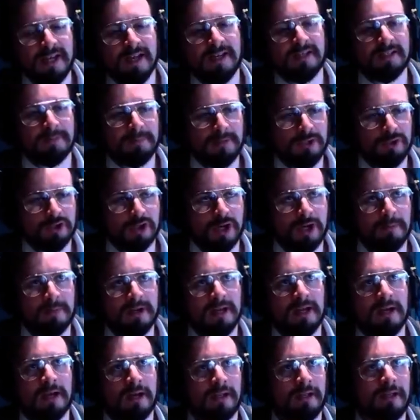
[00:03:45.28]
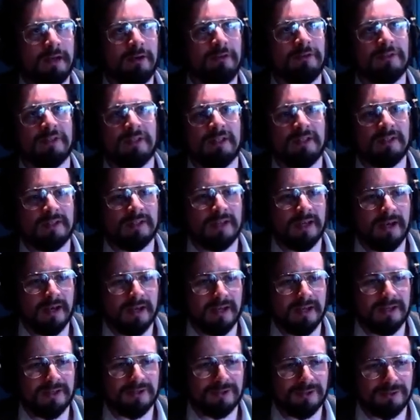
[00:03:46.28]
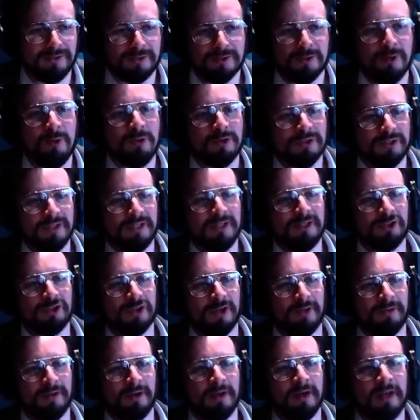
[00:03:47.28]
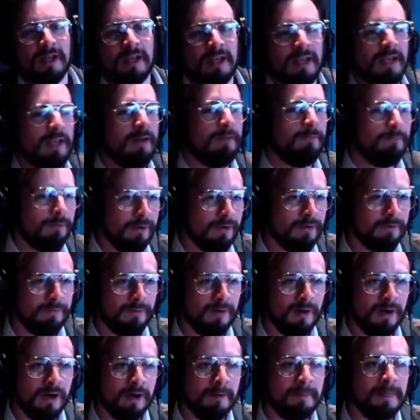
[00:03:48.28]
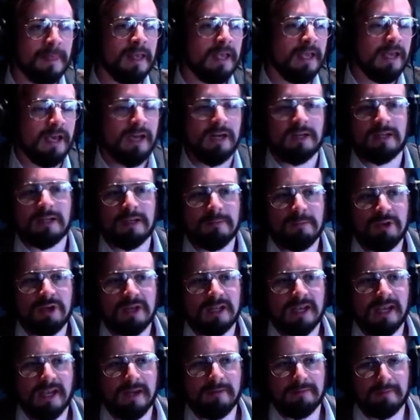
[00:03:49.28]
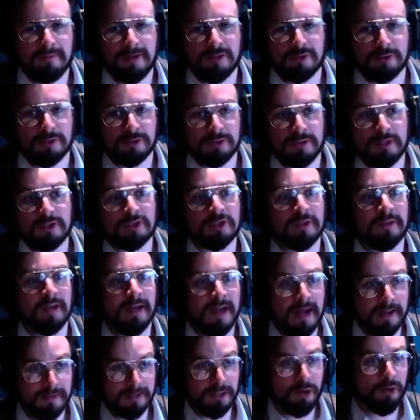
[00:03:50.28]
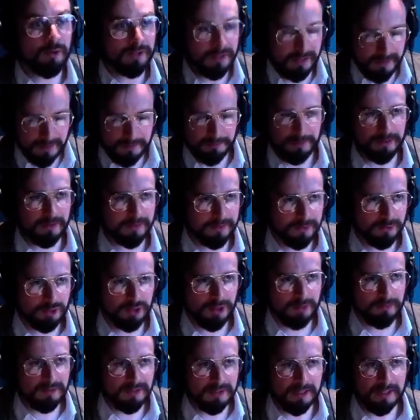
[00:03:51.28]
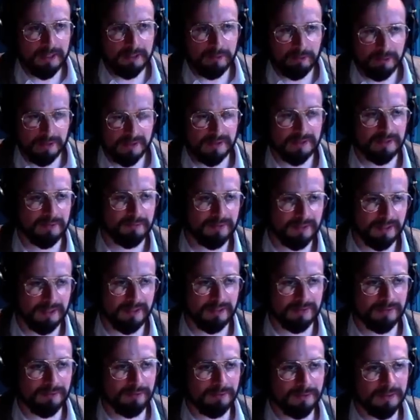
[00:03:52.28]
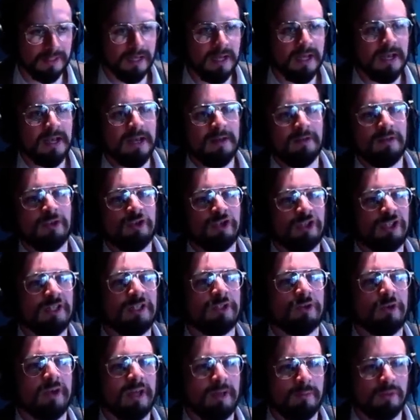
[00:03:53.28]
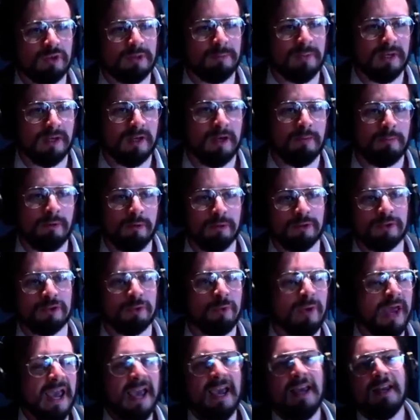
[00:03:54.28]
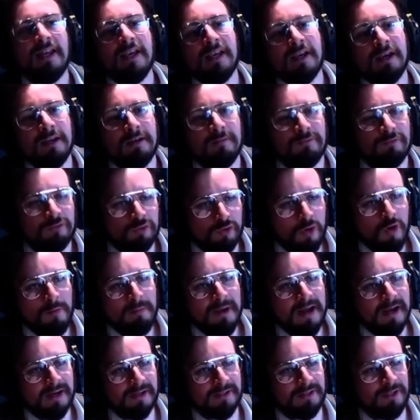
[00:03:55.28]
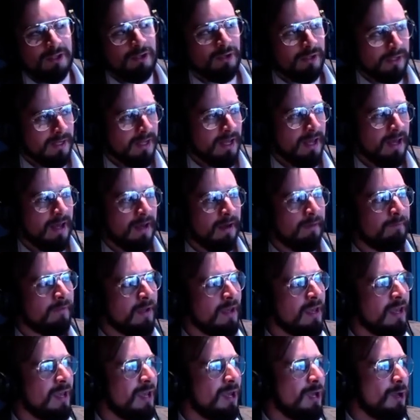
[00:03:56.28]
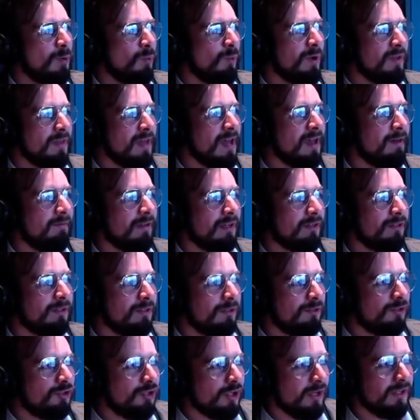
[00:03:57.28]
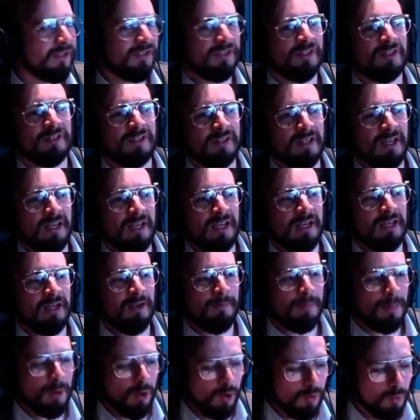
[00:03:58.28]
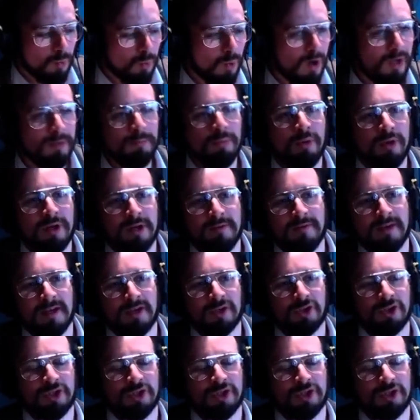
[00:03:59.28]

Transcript: she can't speak German, it allows these guys to talk to each other in front of her and communicate information to each other and the audience, because the German dialogue is subtitled, that she's not able to pick up on. So any kind of drawbacks that you can have with having to just stay on one point of